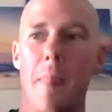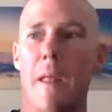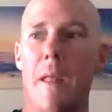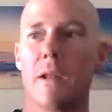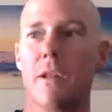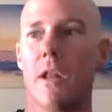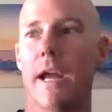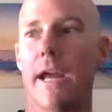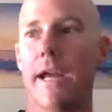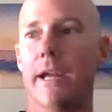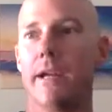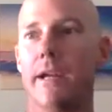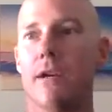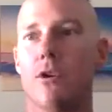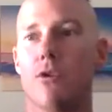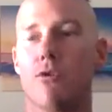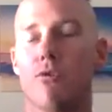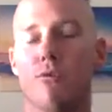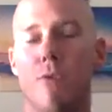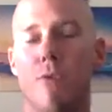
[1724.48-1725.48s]
like
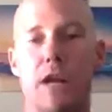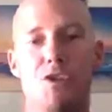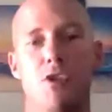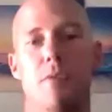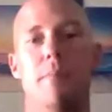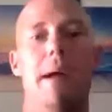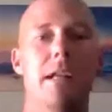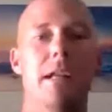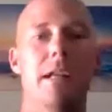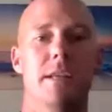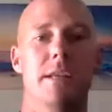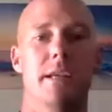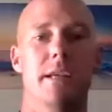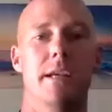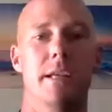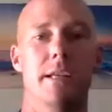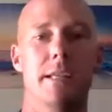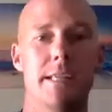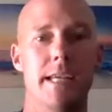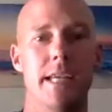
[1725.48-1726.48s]

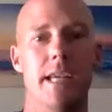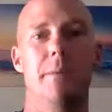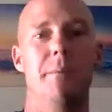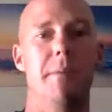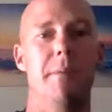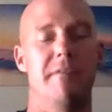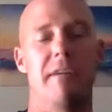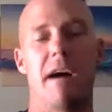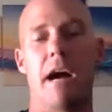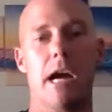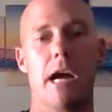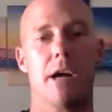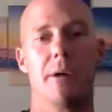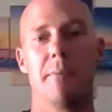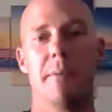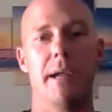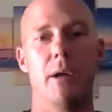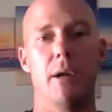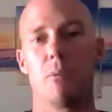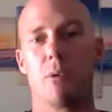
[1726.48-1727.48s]
regimented team
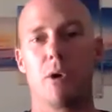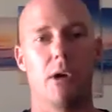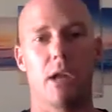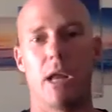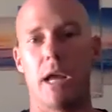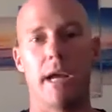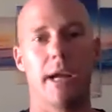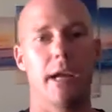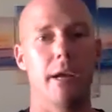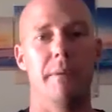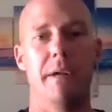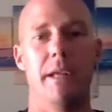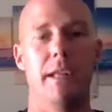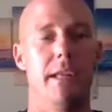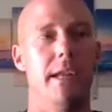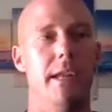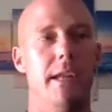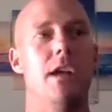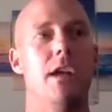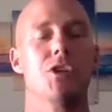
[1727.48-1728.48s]
environment where, like, I mean,
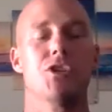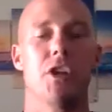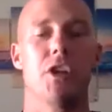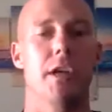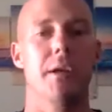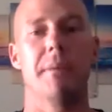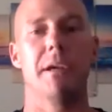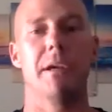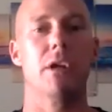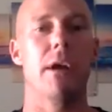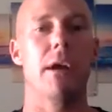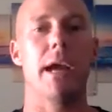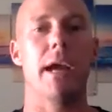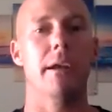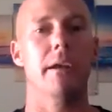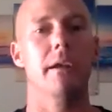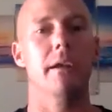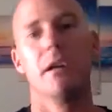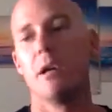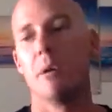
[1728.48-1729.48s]
the energy can be
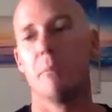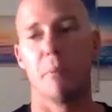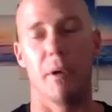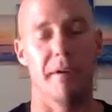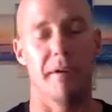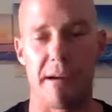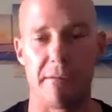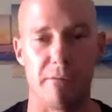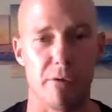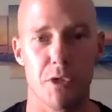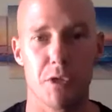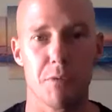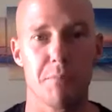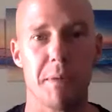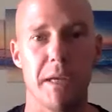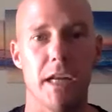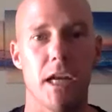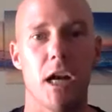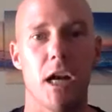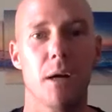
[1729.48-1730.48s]
great, but if everyone's
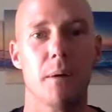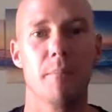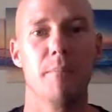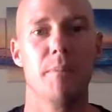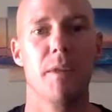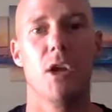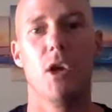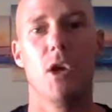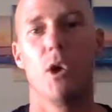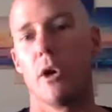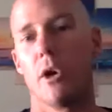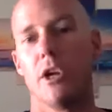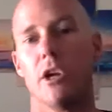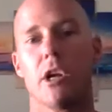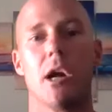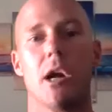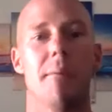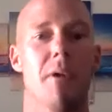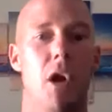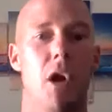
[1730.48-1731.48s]
beat up or you're
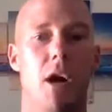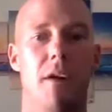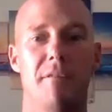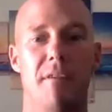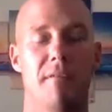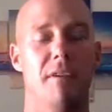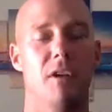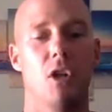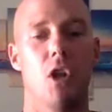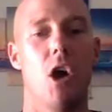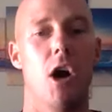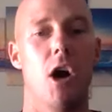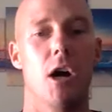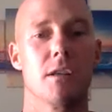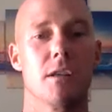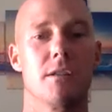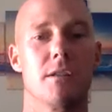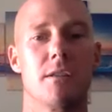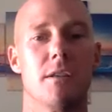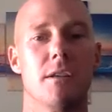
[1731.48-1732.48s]
coming off of a
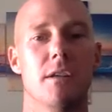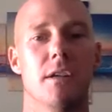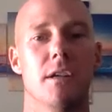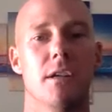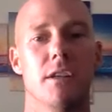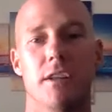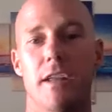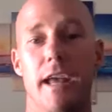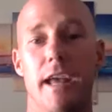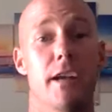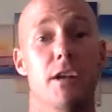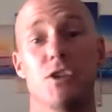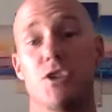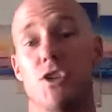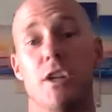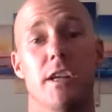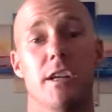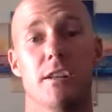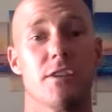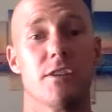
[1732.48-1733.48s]
loss, the
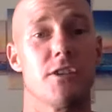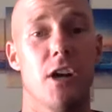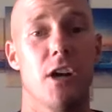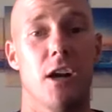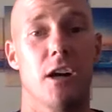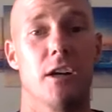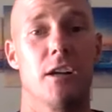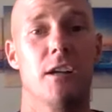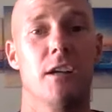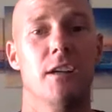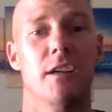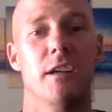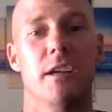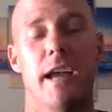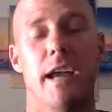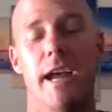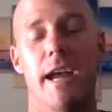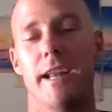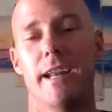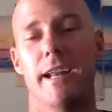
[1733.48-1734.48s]
energy can suck.
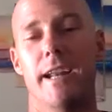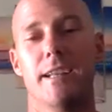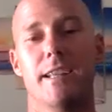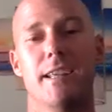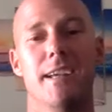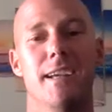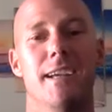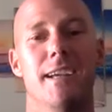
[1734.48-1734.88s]
And